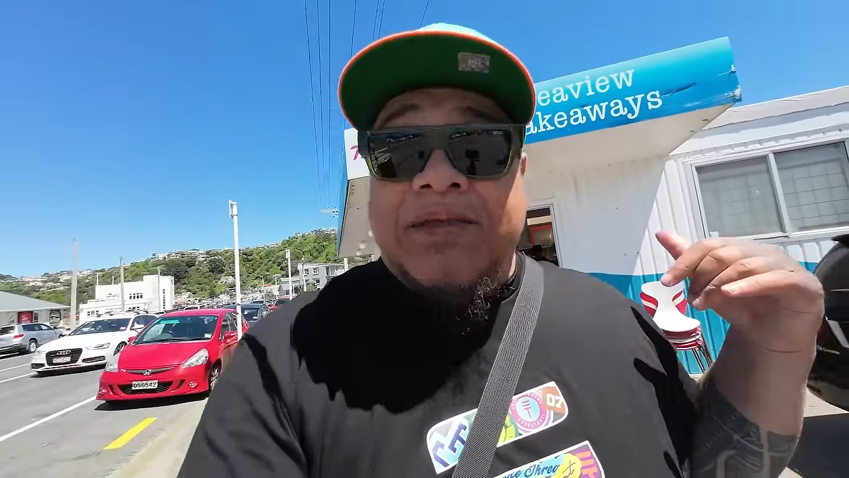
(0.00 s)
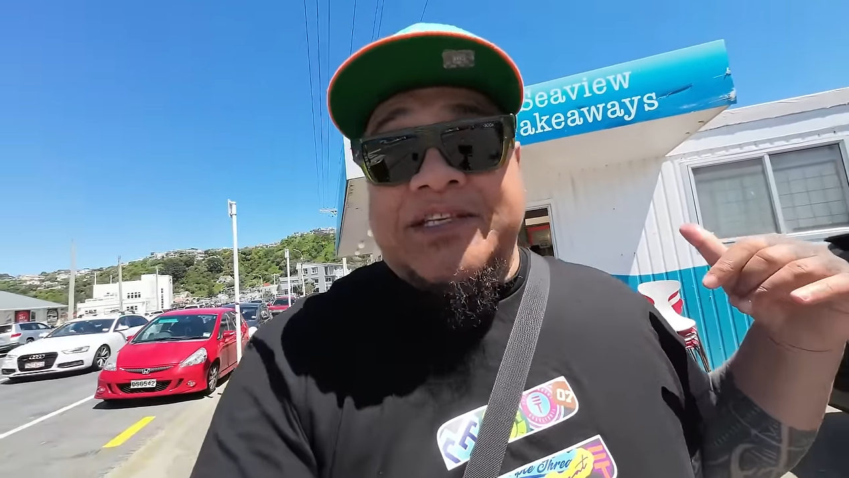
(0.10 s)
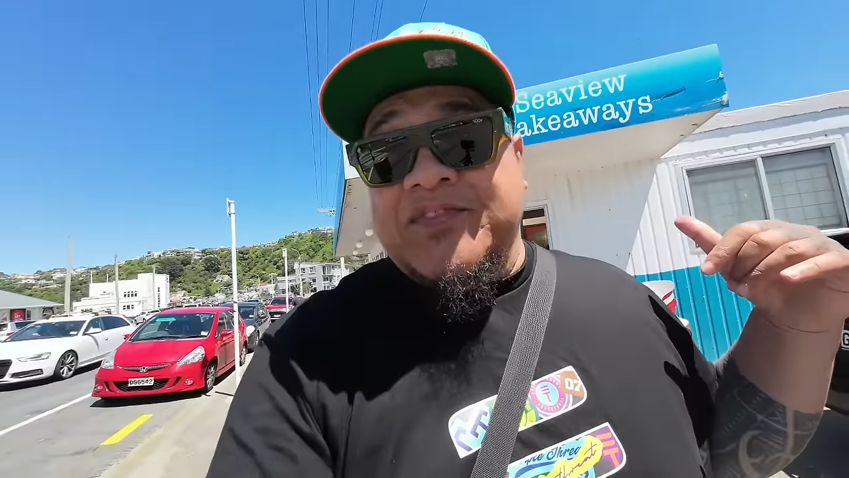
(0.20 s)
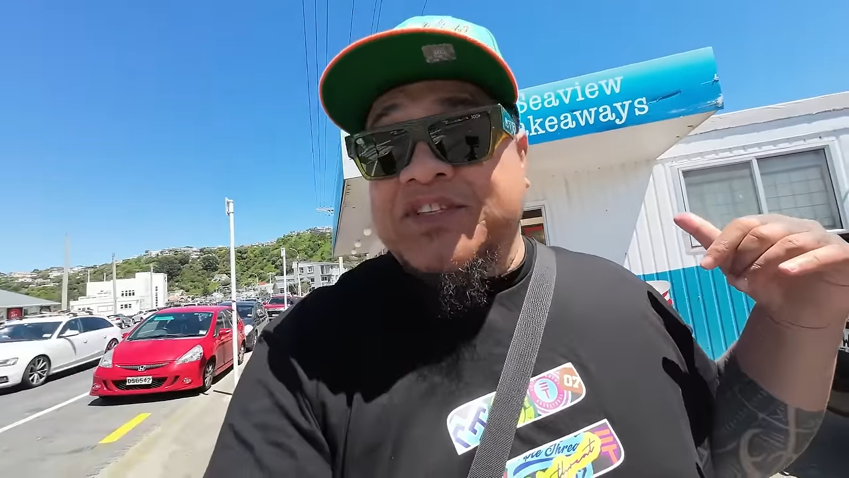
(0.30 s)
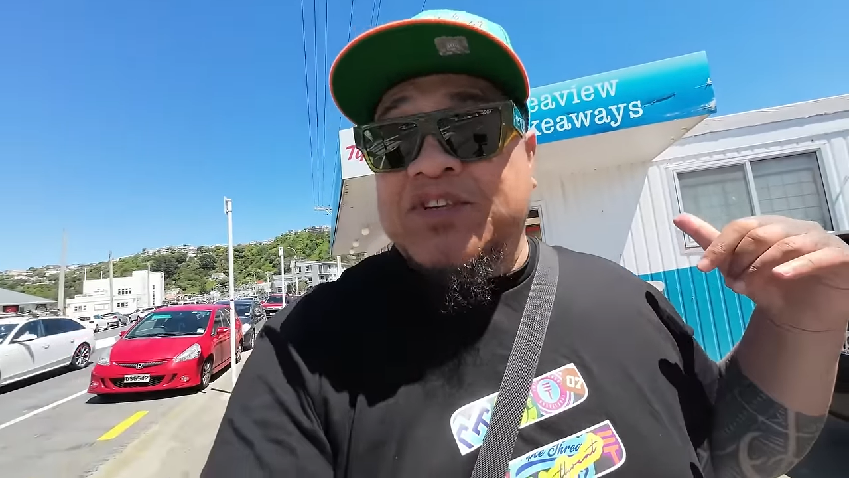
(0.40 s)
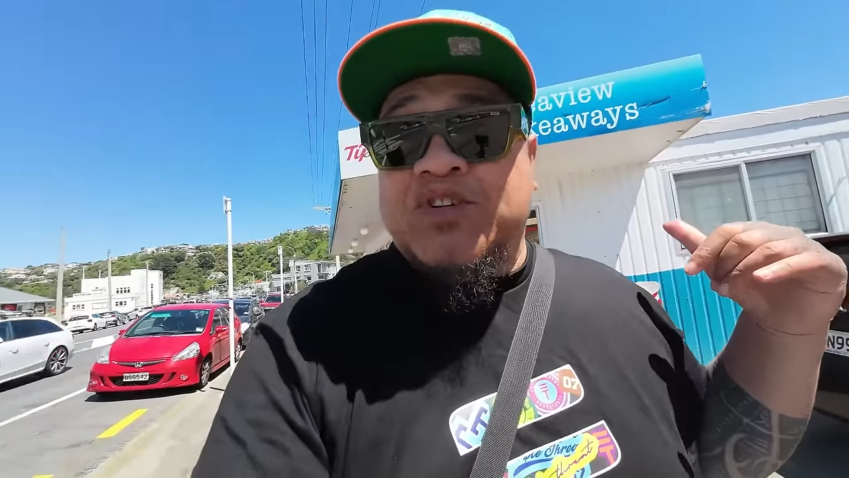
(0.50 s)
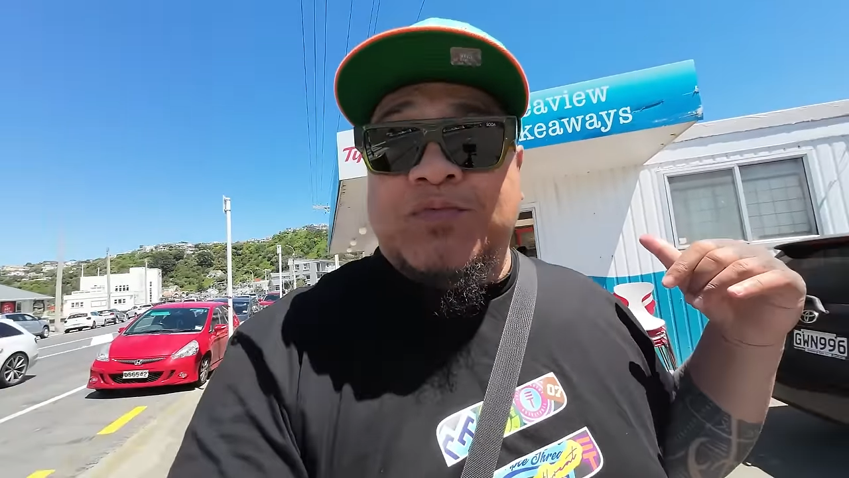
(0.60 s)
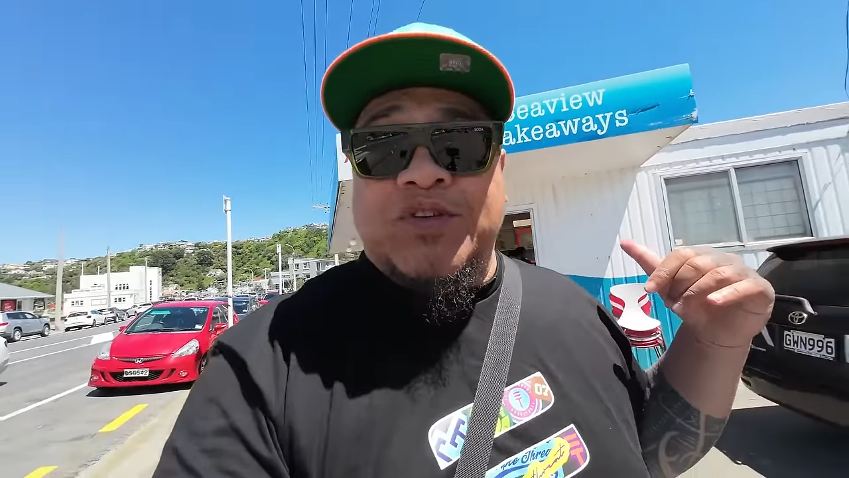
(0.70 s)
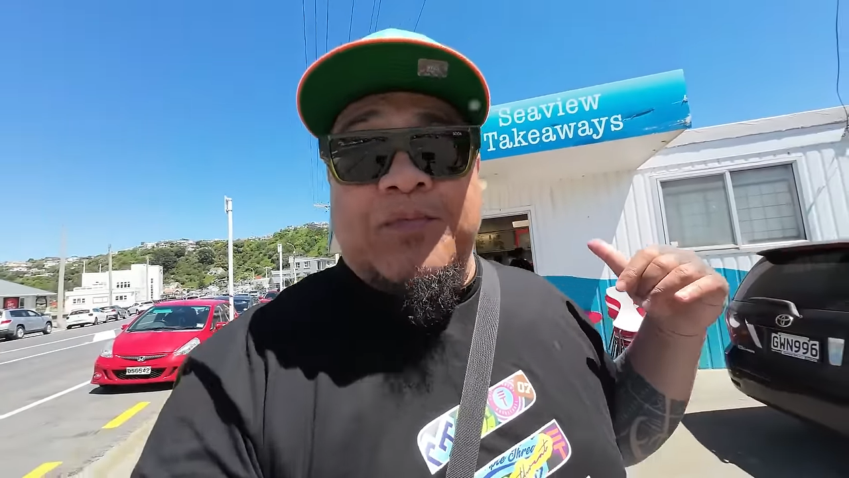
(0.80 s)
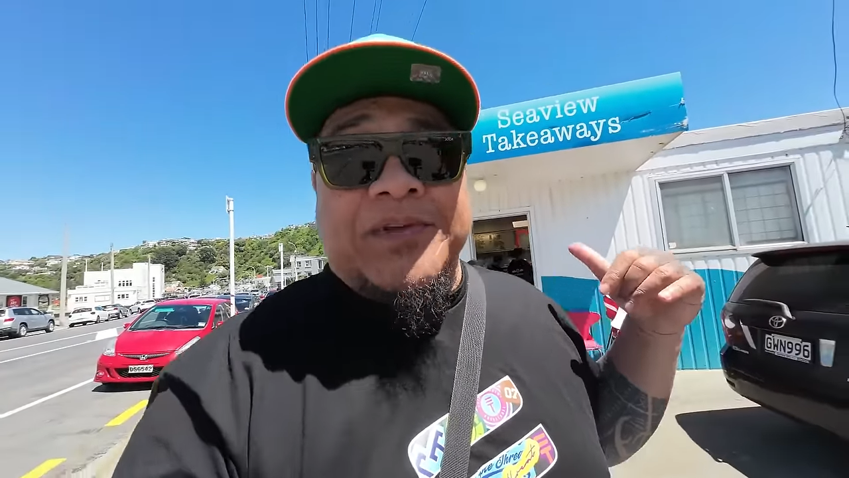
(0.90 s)
best fish and
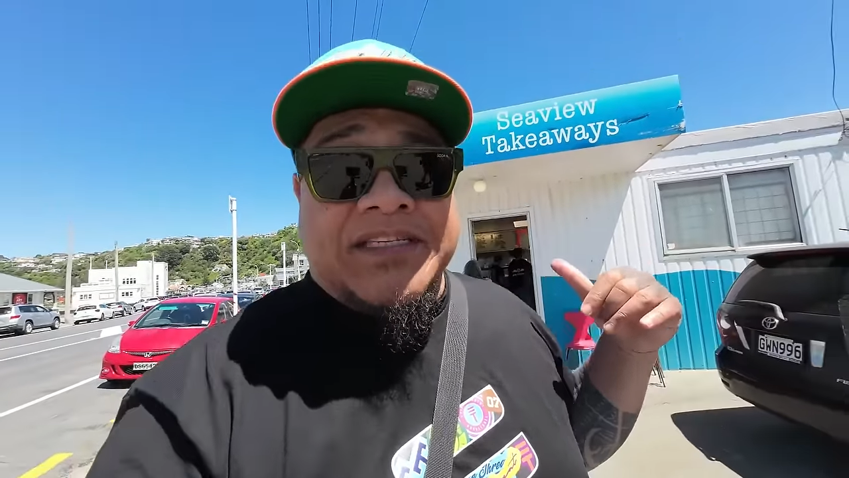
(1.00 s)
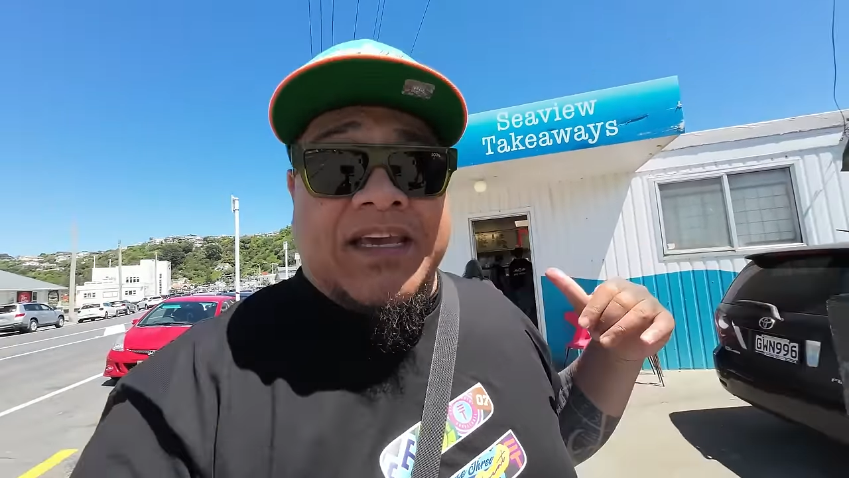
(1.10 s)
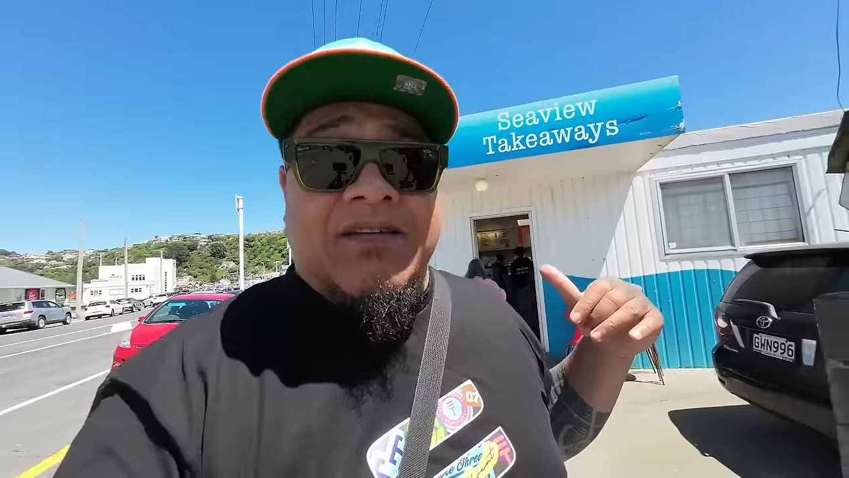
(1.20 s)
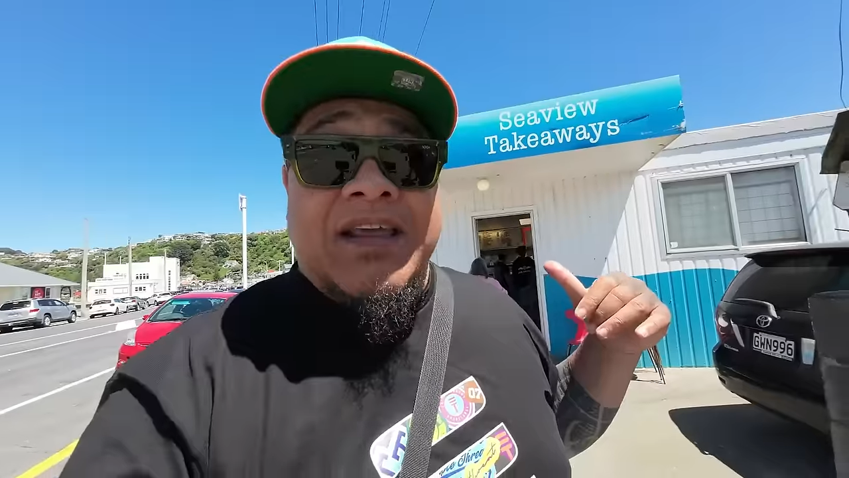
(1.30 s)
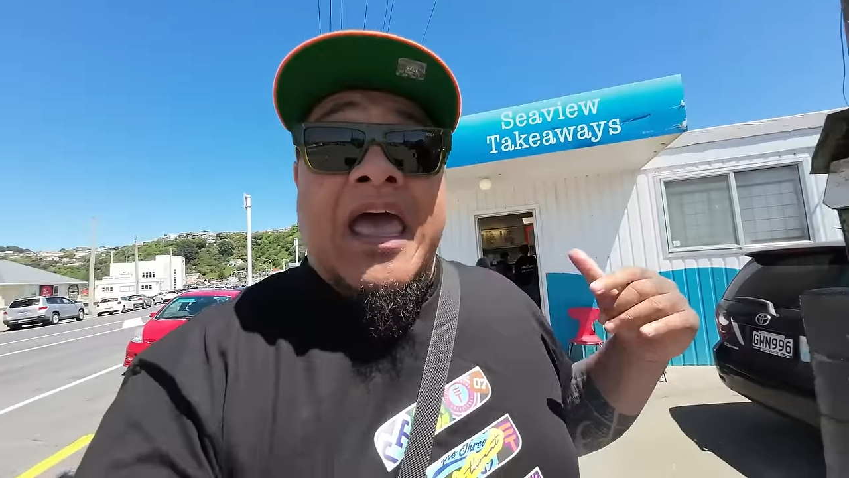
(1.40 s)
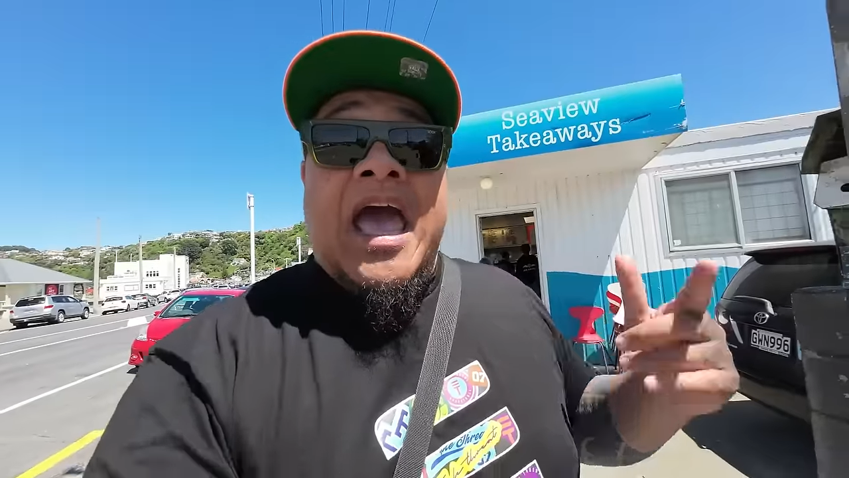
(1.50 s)
chip shop in town.